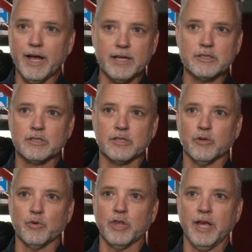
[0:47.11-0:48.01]

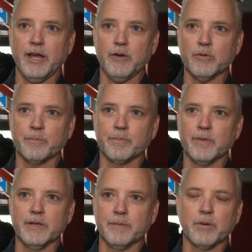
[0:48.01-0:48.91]
They
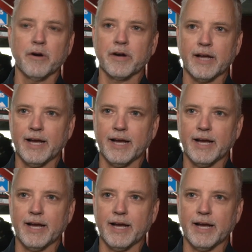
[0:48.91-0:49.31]
embark